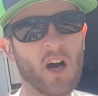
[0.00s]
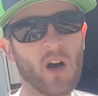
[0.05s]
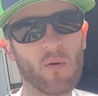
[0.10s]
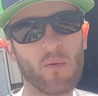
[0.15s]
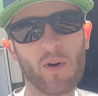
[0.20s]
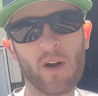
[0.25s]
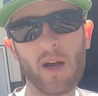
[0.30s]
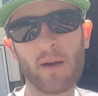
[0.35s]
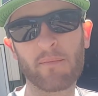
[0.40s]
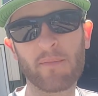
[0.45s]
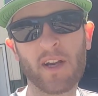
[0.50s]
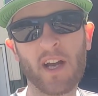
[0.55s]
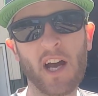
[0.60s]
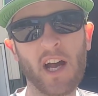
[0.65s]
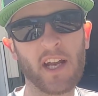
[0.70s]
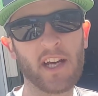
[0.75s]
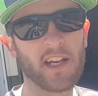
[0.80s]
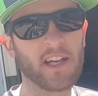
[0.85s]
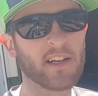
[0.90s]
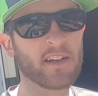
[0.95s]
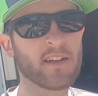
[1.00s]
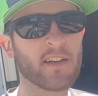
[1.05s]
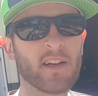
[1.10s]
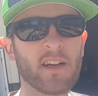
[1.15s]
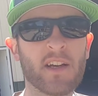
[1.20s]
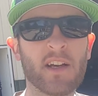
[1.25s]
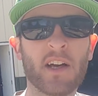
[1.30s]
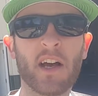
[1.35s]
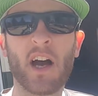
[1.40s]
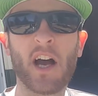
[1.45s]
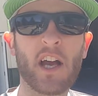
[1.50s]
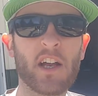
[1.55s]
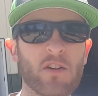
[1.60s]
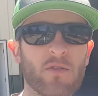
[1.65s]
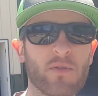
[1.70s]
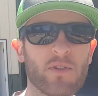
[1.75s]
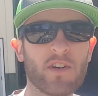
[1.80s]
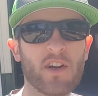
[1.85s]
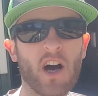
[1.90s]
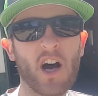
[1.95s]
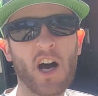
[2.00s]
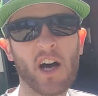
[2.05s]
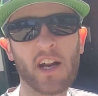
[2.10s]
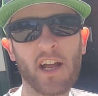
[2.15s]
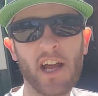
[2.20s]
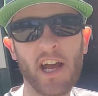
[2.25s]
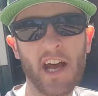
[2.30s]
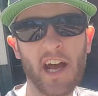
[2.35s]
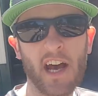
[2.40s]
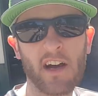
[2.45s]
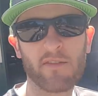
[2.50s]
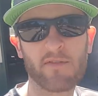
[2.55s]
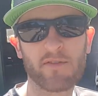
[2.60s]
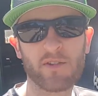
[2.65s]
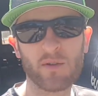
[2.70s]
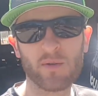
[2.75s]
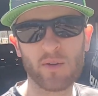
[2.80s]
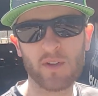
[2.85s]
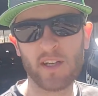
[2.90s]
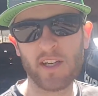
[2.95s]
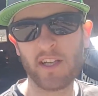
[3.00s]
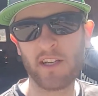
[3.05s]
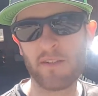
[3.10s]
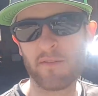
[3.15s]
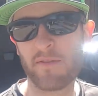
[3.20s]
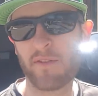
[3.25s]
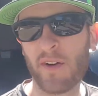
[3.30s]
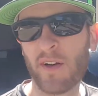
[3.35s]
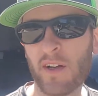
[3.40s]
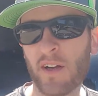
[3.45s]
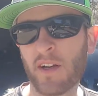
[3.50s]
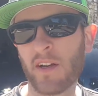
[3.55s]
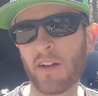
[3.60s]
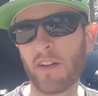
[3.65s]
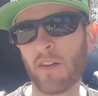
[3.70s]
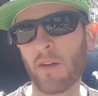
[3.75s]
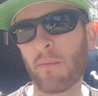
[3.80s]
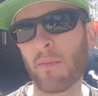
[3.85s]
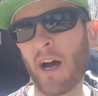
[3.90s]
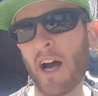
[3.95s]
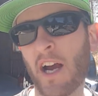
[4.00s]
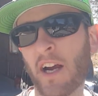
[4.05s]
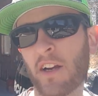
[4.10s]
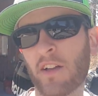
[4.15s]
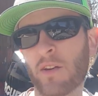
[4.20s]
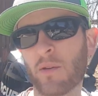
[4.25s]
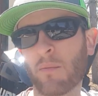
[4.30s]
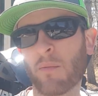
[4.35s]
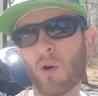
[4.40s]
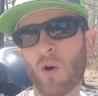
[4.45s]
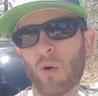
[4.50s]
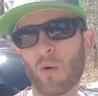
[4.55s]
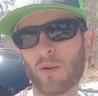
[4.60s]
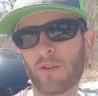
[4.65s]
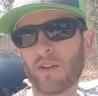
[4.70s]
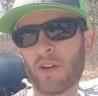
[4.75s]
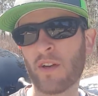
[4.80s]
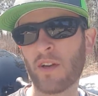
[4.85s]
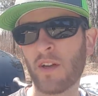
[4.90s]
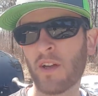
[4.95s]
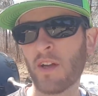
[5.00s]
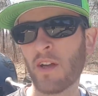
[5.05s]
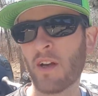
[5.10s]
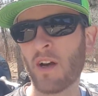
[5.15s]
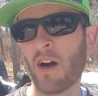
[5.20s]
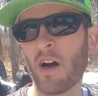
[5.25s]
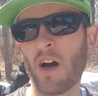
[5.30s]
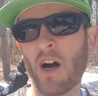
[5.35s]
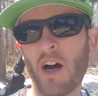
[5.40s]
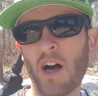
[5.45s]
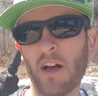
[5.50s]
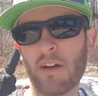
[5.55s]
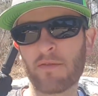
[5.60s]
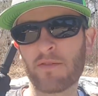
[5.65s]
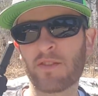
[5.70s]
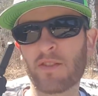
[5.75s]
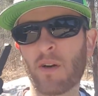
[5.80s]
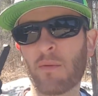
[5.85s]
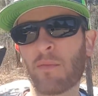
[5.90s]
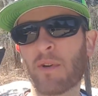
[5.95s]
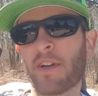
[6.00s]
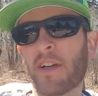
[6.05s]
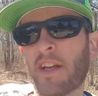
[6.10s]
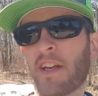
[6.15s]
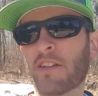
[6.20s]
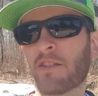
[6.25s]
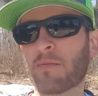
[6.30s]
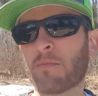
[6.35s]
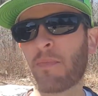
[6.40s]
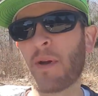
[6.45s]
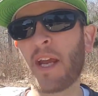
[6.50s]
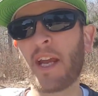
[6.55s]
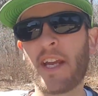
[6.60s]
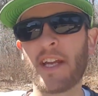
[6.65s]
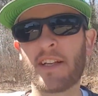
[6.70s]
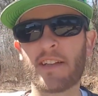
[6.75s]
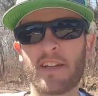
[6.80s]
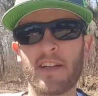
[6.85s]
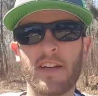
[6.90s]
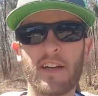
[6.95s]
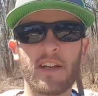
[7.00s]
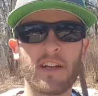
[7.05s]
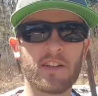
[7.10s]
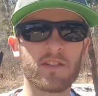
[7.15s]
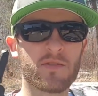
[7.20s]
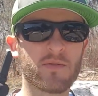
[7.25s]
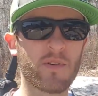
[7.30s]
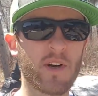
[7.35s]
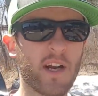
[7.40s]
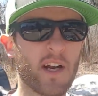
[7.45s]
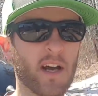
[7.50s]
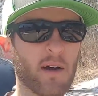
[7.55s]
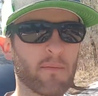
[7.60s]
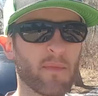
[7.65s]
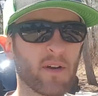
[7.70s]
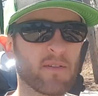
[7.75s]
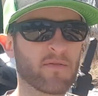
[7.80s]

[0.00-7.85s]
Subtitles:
When I'm guiding, I do not have to leave the back of the boat. If someone needs bait, it's right at my